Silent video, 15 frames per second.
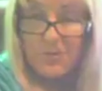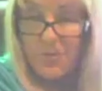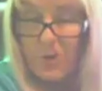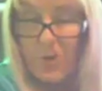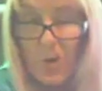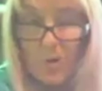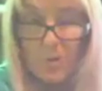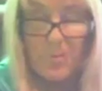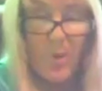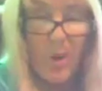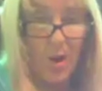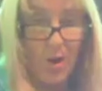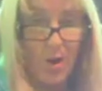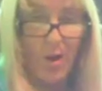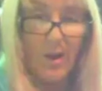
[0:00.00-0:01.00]
forgotten
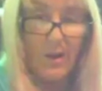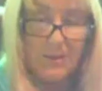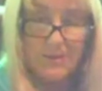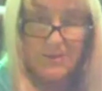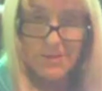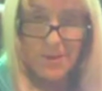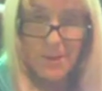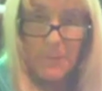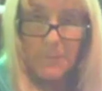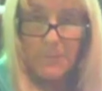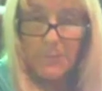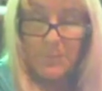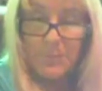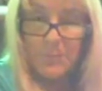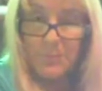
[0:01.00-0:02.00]
my eyes,
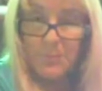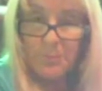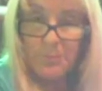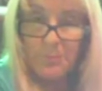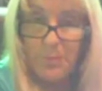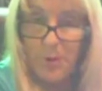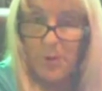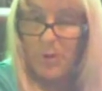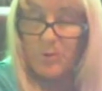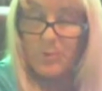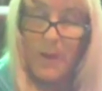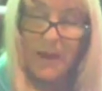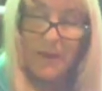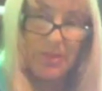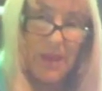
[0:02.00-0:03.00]
because
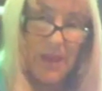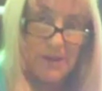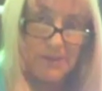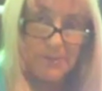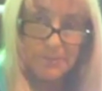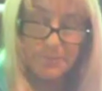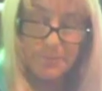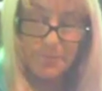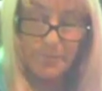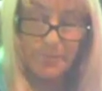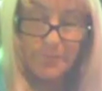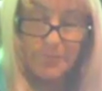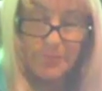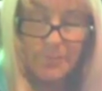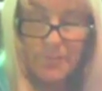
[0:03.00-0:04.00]
back then
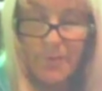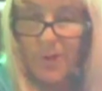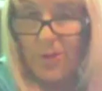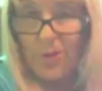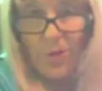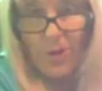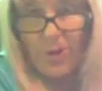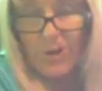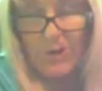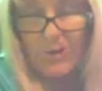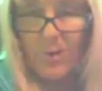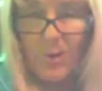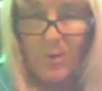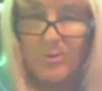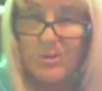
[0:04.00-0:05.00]

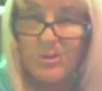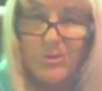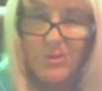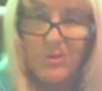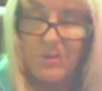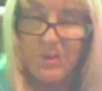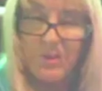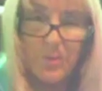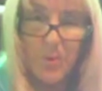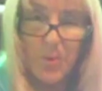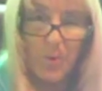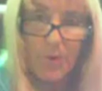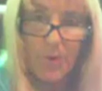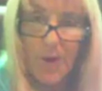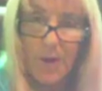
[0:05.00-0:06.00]
13-year-old children didn't
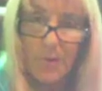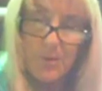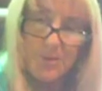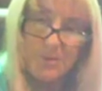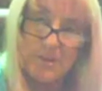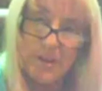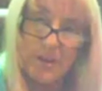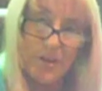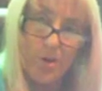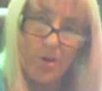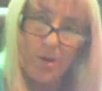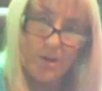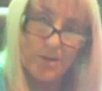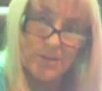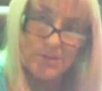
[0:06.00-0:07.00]
walk around with dead
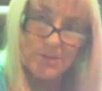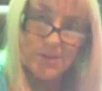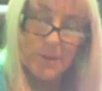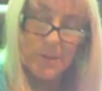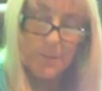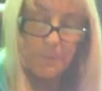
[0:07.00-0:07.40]
eyes.